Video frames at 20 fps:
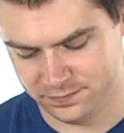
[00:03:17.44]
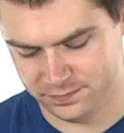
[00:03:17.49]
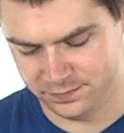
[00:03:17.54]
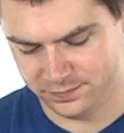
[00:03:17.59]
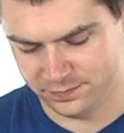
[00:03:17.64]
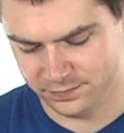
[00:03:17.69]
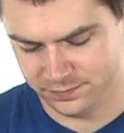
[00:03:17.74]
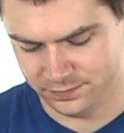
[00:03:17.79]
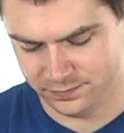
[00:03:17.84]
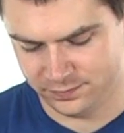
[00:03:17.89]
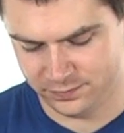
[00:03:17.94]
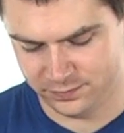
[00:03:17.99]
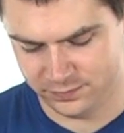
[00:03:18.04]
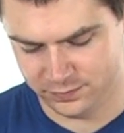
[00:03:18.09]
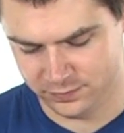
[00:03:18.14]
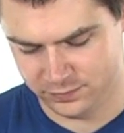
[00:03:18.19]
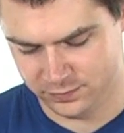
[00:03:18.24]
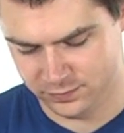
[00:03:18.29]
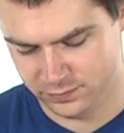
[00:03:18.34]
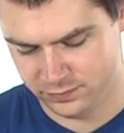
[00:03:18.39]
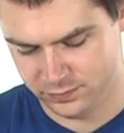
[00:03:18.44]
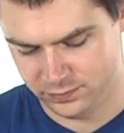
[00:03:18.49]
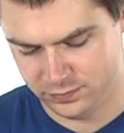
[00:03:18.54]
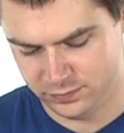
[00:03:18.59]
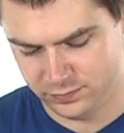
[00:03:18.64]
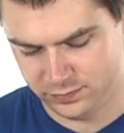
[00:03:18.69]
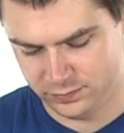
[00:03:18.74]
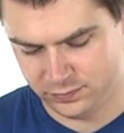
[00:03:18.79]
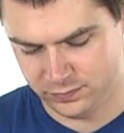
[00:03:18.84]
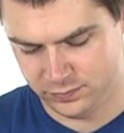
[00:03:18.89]

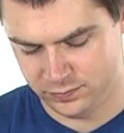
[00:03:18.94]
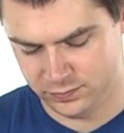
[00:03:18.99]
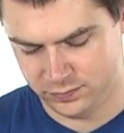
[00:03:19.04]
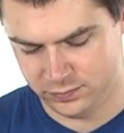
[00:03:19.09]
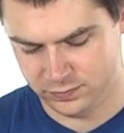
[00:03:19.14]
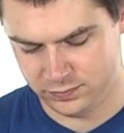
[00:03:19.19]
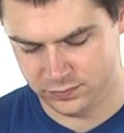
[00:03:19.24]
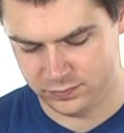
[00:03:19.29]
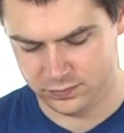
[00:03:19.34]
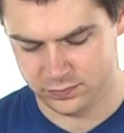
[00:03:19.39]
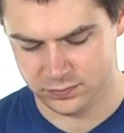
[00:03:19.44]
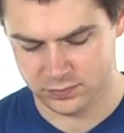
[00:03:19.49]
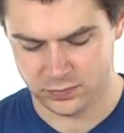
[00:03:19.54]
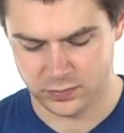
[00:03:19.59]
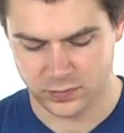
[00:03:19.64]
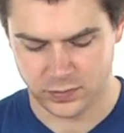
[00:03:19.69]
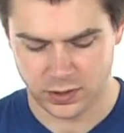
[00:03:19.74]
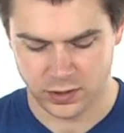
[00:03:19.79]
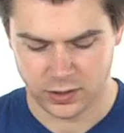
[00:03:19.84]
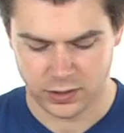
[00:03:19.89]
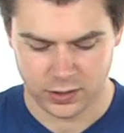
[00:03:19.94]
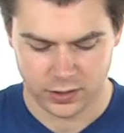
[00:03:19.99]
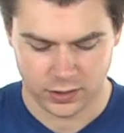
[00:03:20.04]
[no speech]